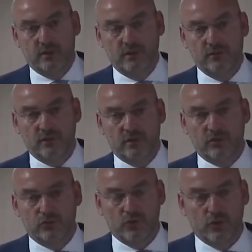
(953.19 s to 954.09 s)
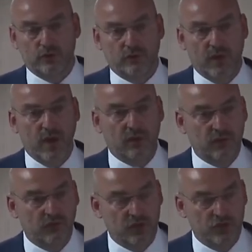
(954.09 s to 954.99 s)
this is a sort of
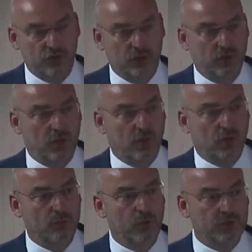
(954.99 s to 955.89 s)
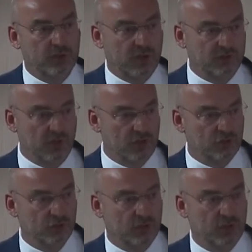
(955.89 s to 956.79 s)
heritage of
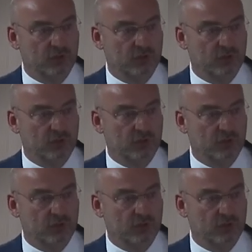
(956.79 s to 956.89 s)
modernization.